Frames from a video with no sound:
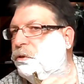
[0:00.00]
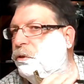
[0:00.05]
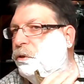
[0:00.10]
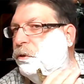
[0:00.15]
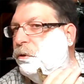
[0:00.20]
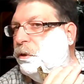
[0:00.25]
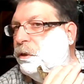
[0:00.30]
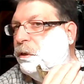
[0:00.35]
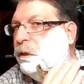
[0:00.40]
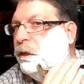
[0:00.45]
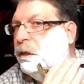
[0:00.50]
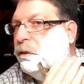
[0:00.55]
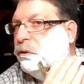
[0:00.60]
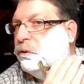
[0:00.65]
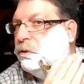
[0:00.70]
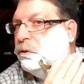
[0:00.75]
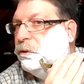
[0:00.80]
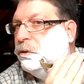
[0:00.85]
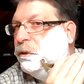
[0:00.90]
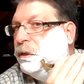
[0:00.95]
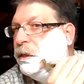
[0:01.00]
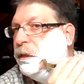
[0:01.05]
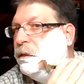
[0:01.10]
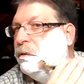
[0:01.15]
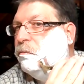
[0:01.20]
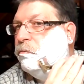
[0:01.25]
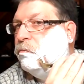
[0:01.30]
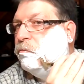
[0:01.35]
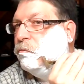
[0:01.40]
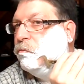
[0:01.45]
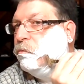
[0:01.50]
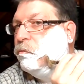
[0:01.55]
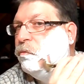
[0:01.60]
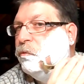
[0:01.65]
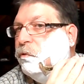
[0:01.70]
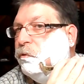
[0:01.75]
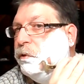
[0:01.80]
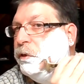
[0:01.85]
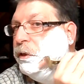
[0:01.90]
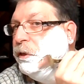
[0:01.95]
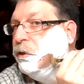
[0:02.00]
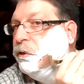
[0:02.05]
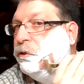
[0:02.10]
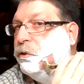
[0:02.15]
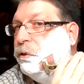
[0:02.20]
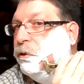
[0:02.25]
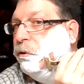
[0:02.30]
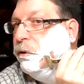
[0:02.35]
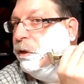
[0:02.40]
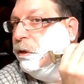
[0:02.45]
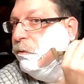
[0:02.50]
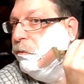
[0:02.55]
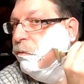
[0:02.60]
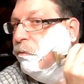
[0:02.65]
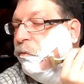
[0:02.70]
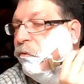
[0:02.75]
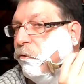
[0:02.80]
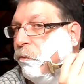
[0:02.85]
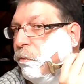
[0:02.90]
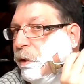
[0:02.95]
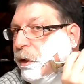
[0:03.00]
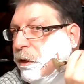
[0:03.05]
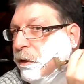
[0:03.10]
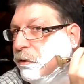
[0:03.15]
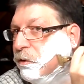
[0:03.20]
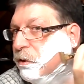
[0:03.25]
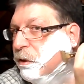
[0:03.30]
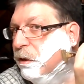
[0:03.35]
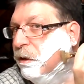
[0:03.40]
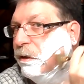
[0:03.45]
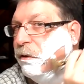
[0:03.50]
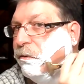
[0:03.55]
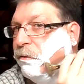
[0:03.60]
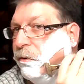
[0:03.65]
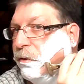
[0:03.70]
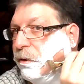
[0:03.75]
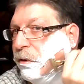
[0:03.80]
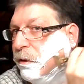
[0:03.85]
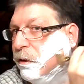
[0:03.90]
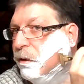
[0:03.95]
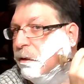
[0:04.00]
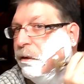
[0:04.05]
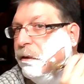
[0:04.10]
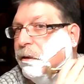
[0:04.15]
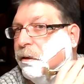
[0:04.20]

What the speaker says: Let's do it against the grain. Against the grain for me is kind of